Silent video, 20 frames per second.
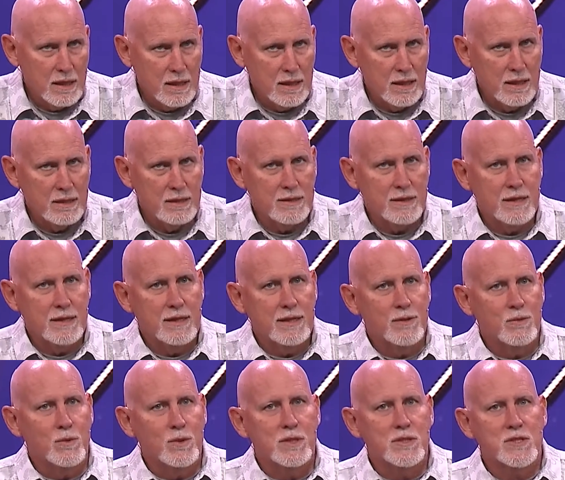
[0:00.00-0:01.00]

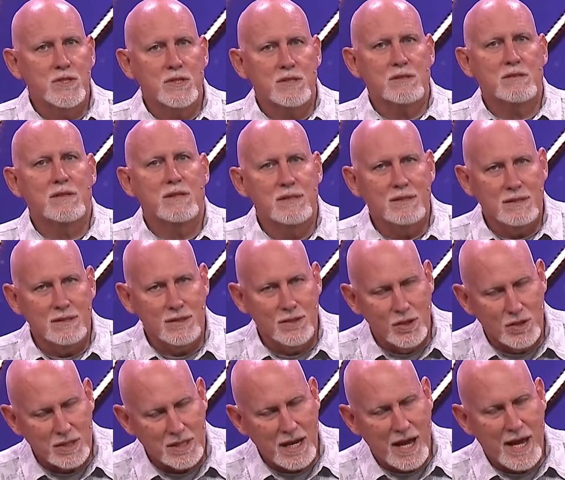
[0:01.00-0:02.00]
it was
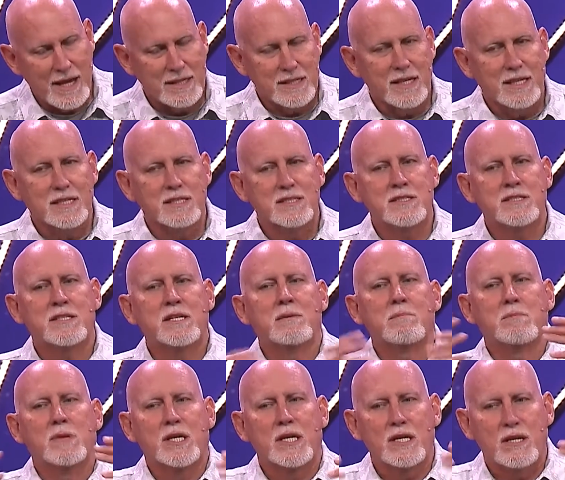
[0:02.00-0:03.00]
looked at
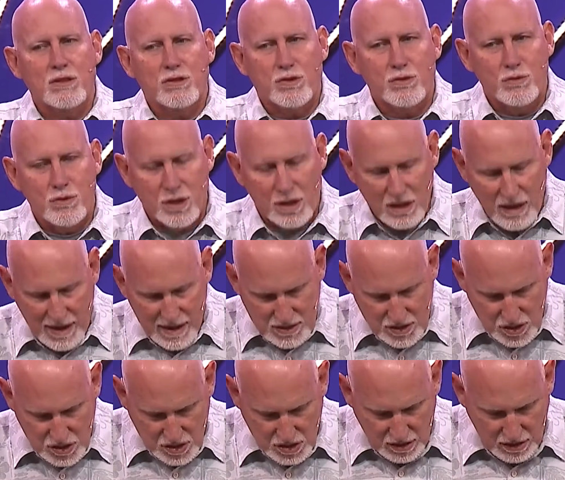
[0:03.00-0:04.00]
dimly through the
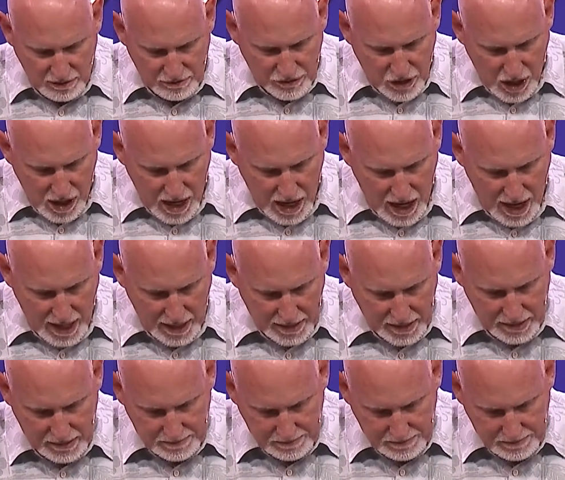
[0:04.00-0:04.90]
lens of God.